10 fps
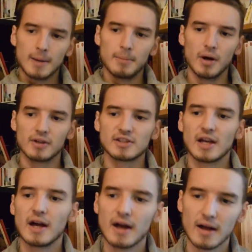But
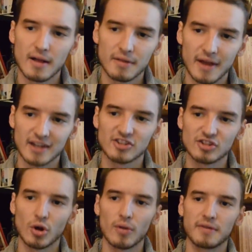that's
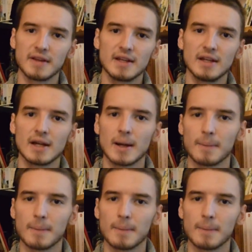not the